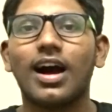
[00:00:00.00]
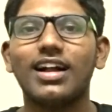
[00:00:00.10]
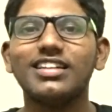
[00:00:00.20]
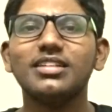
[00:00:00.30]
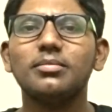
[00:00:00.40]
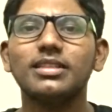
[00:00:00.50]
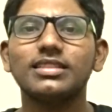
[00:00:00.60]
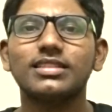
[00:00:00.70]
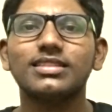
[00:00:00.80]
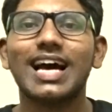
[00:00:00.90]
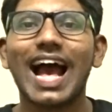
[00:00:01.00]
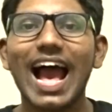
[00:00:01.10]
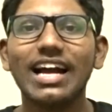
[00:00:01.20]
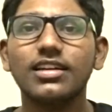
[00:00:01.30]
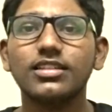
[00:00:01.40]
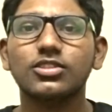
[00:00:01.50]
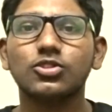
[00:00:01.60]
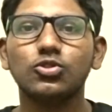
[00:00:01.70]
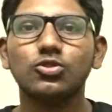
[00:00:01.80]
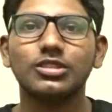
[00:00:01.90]
Another method hackers
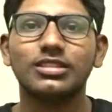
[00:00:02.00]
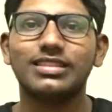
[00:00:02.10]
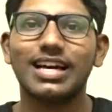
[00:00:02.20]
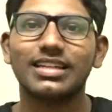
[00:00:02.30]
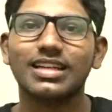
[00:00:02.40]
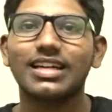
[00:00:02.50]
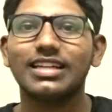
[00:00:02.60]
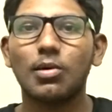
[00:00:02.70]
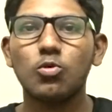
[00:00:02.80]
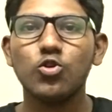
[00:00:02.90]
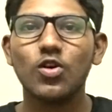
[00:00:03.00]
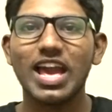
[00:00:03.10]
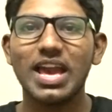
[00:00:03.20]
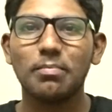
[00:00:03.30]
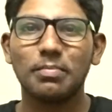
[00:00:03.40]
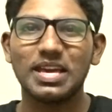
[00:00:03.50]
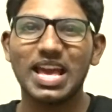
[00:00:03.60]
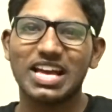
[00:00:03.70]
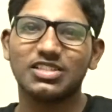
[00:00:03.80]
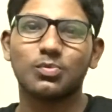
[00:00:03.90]
use is that
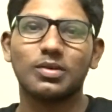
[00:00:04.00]
WAPS